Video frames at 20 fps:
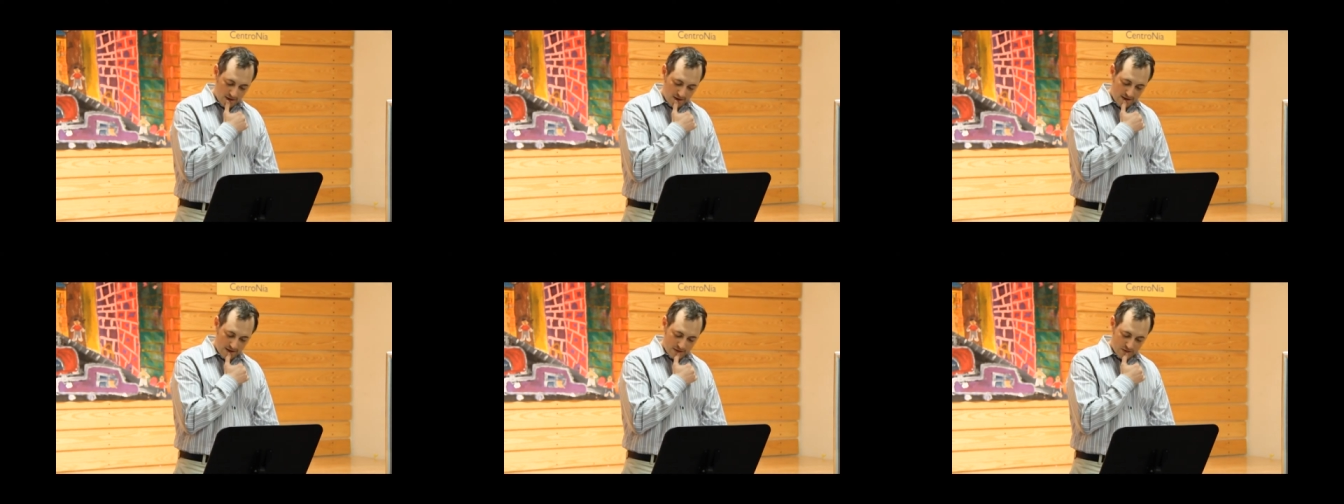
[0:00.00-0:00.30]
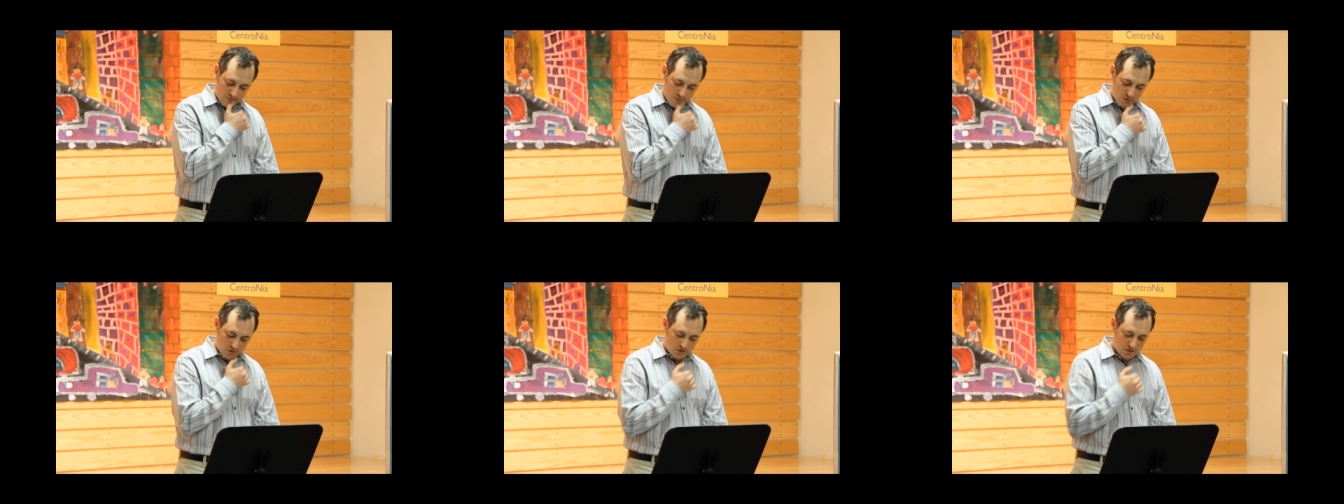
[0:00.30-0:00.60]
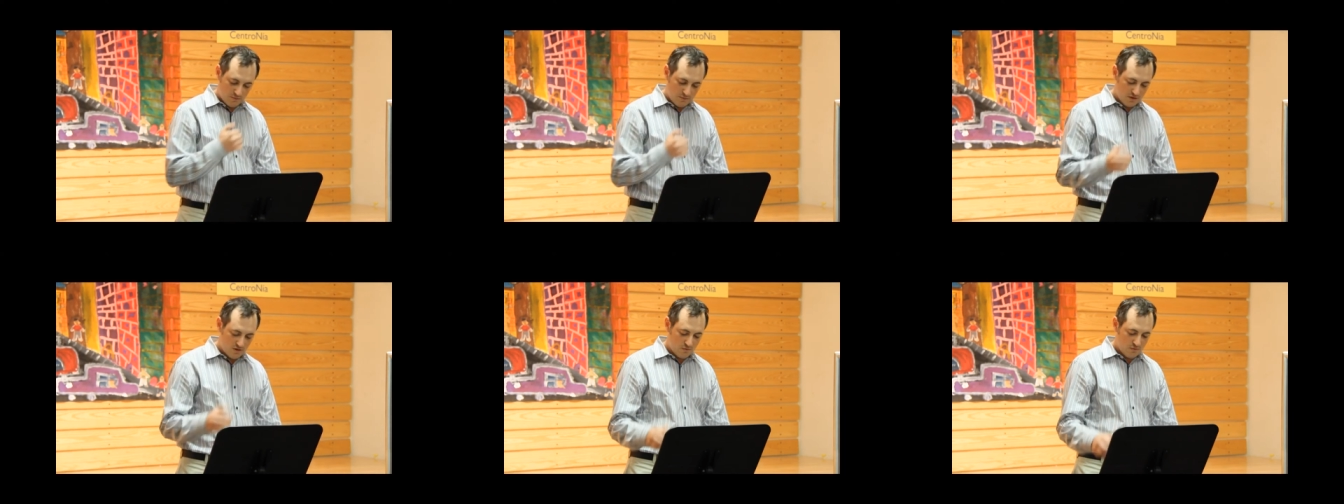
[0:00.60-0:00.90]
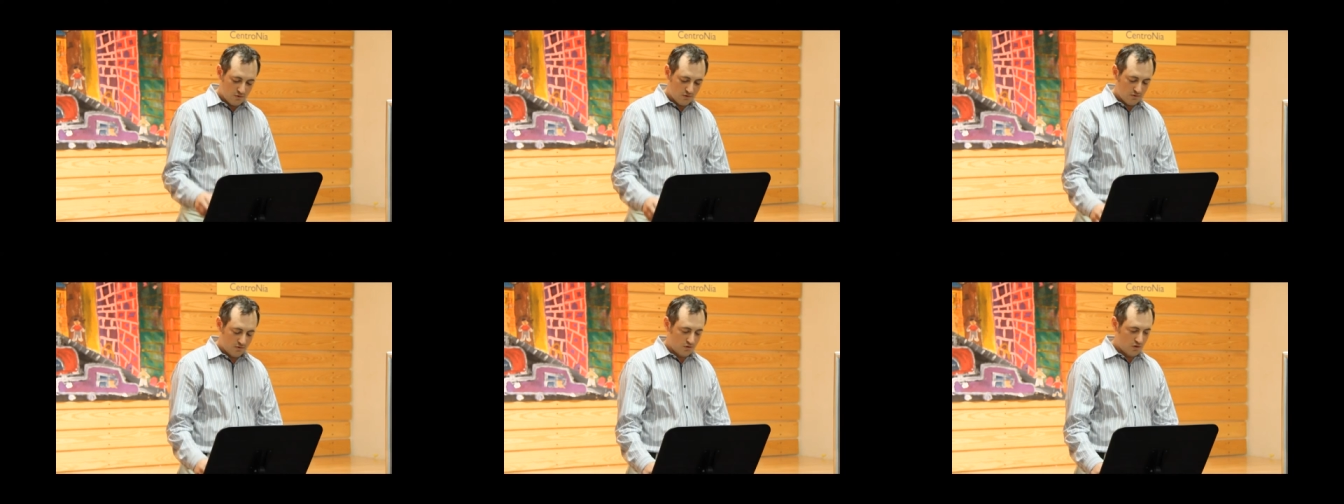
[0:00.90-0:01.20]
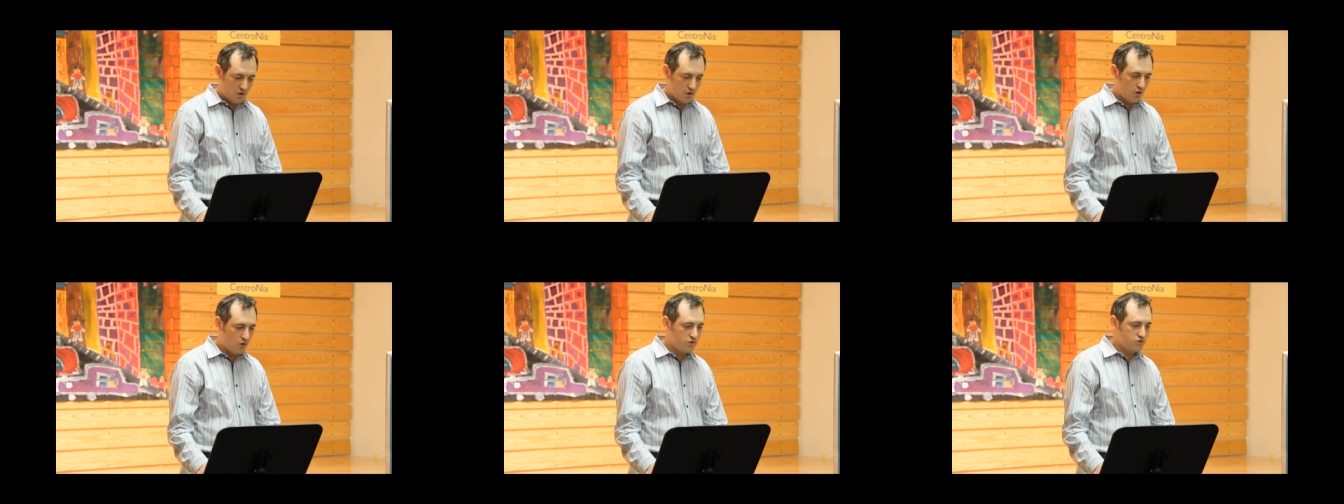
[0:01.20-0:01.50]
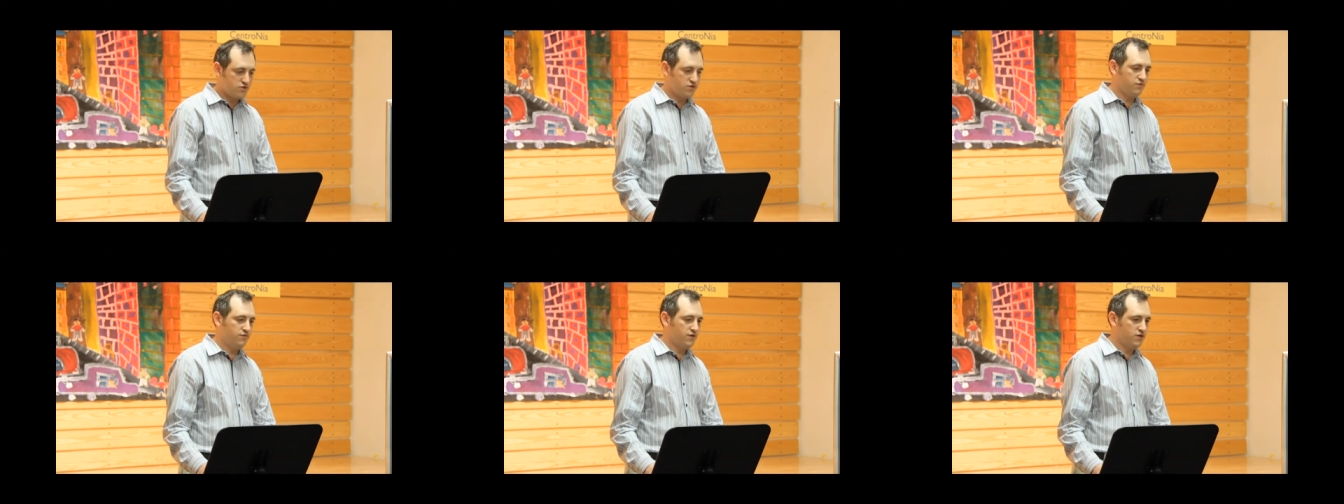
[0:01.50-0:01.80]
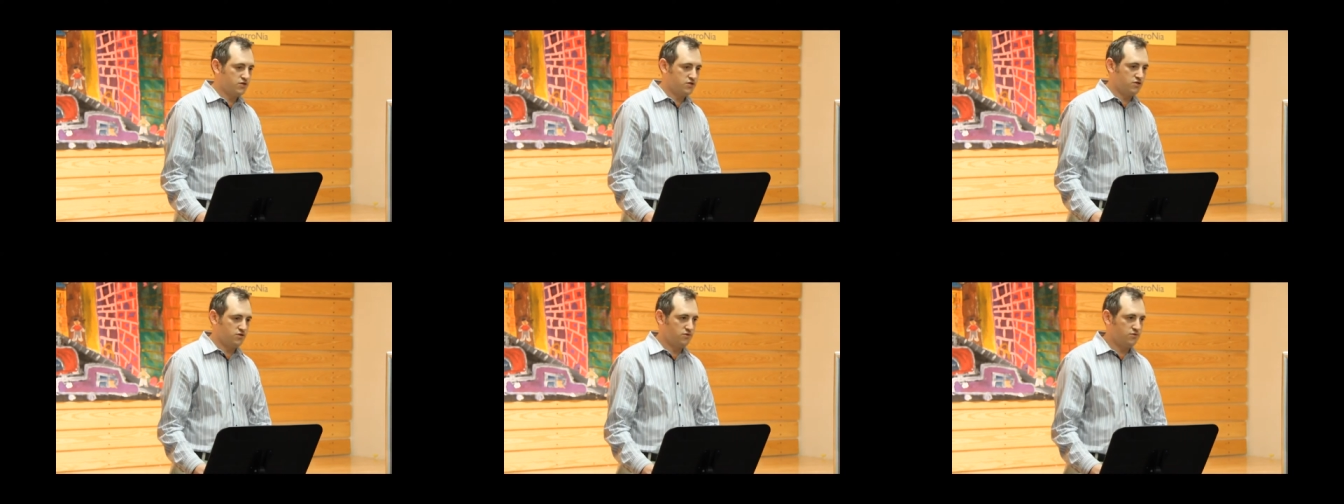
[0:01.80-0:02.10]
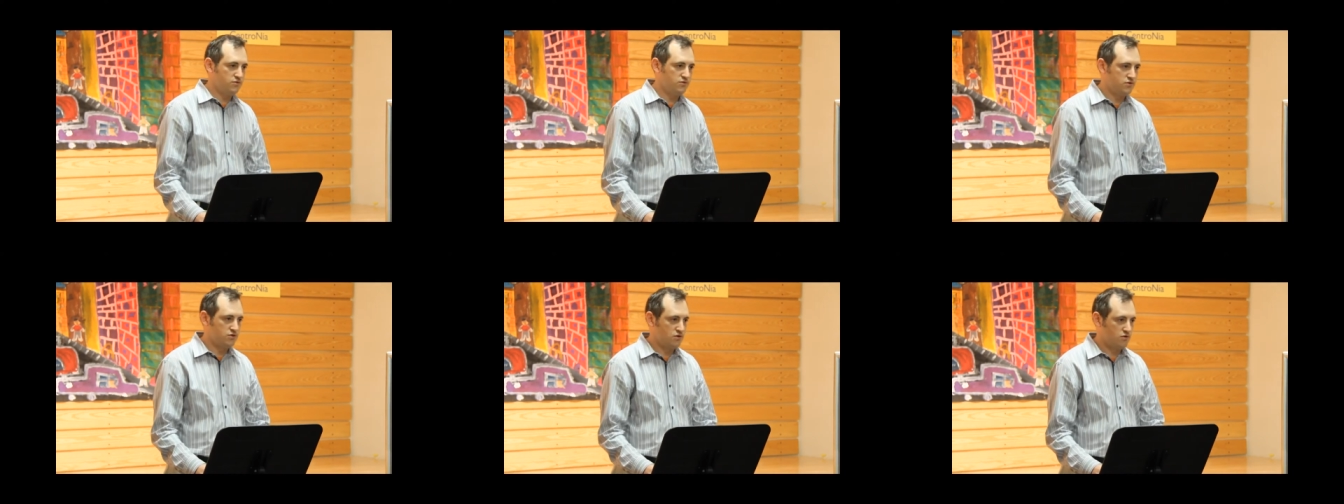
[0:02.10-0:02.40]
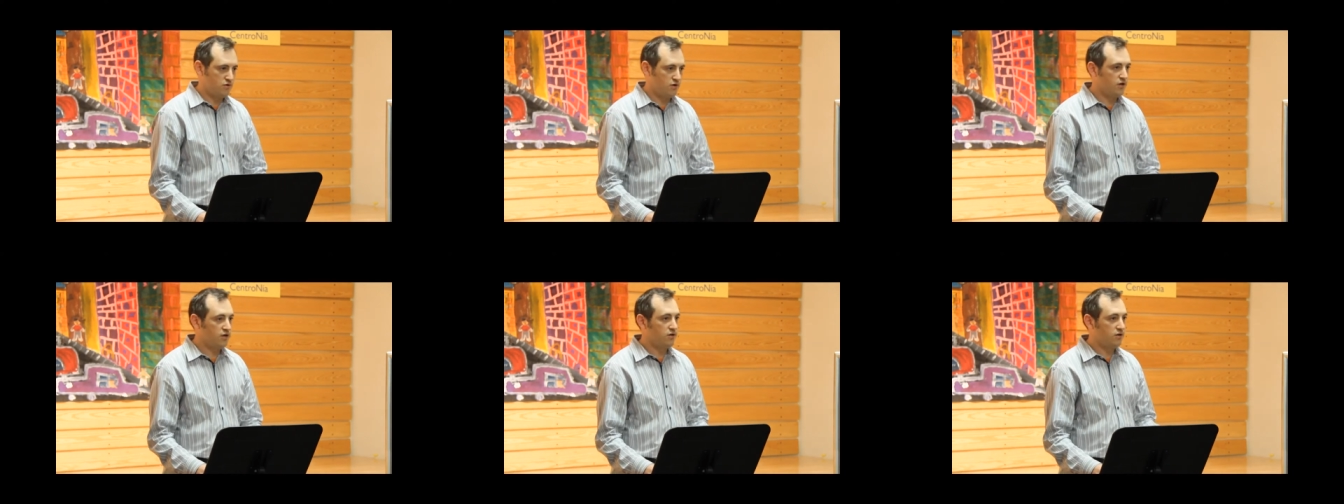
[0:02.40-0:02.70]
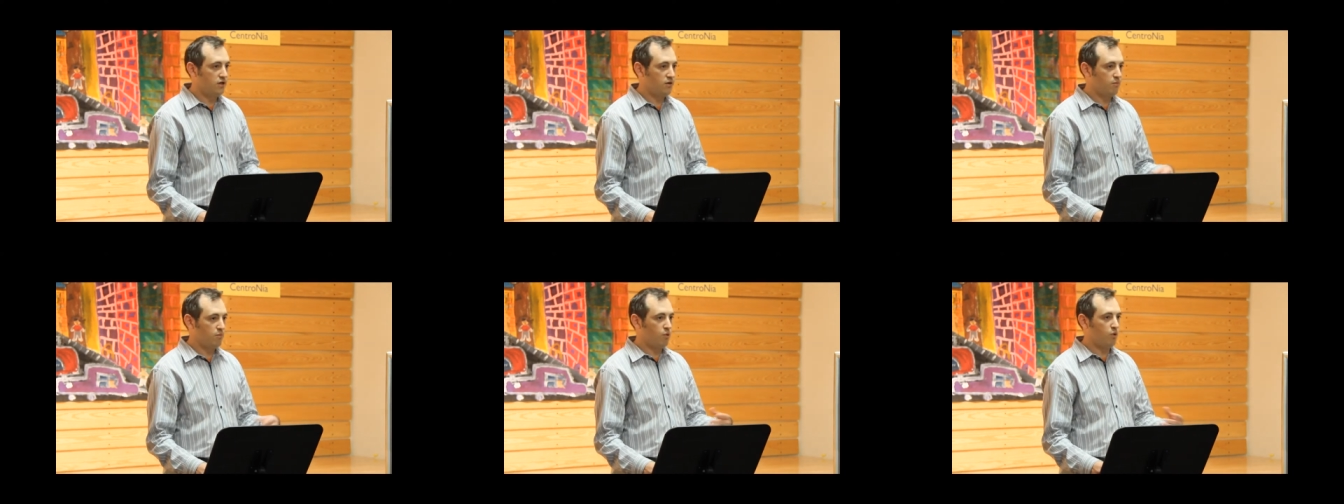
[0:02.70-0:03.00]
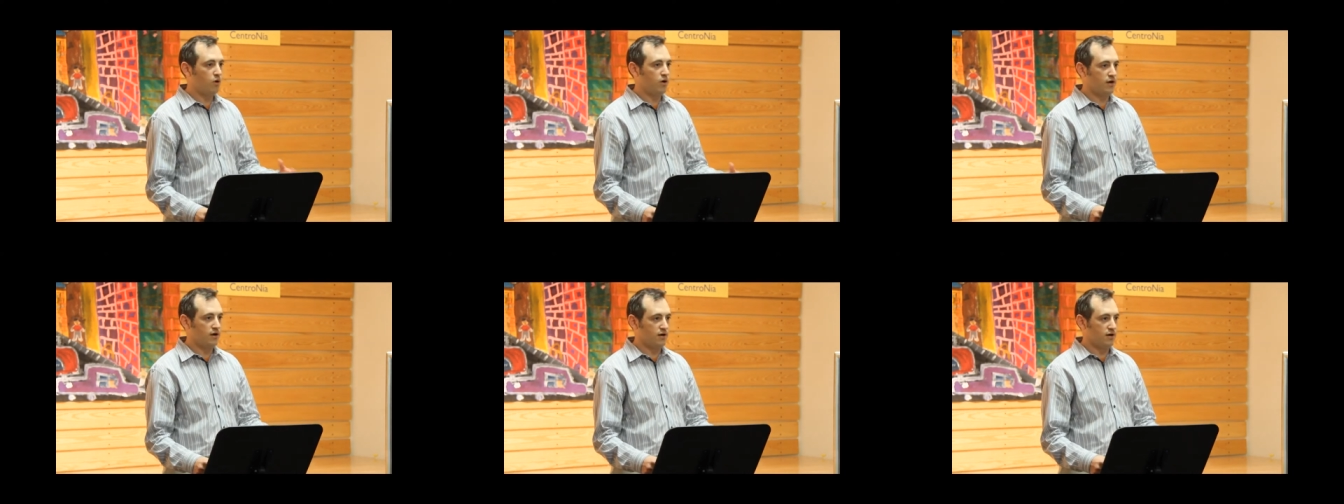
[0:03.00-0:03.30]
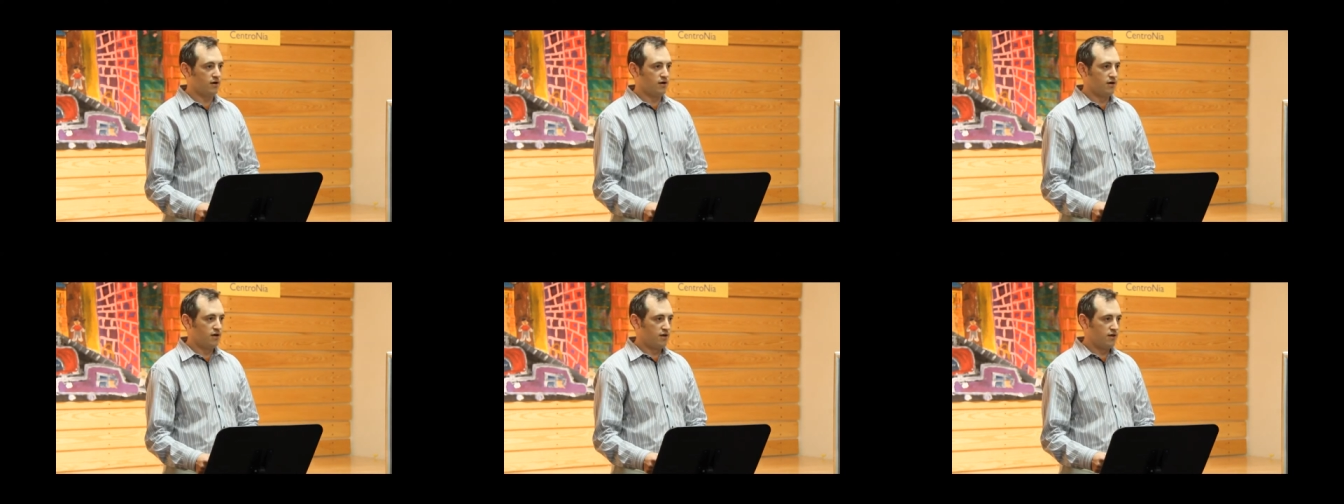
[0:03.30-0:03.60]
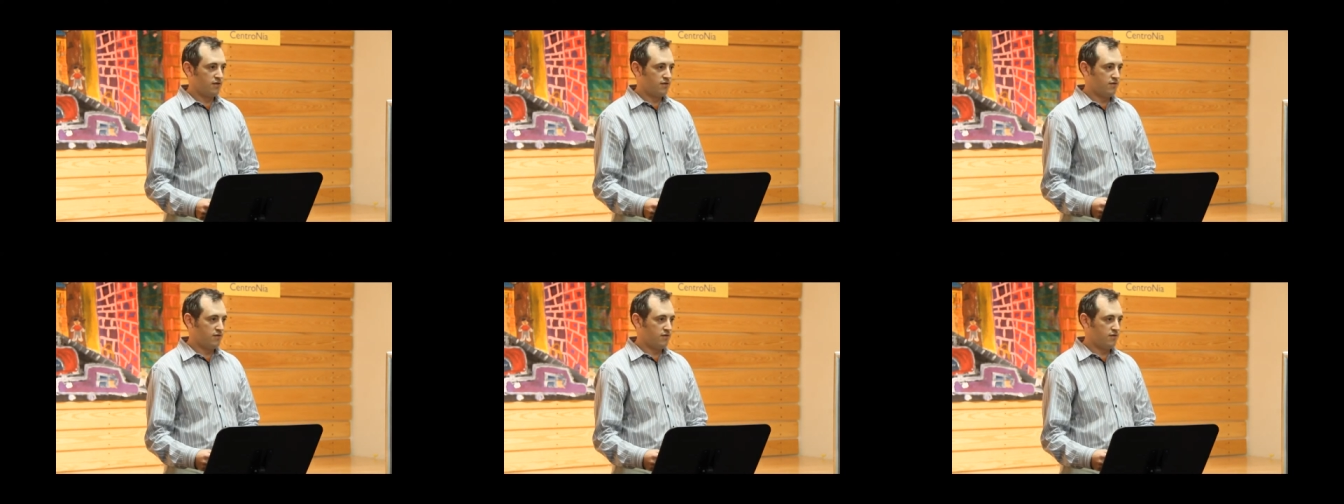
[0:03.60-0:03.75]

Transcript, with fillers: exposing me to a host of issues critically important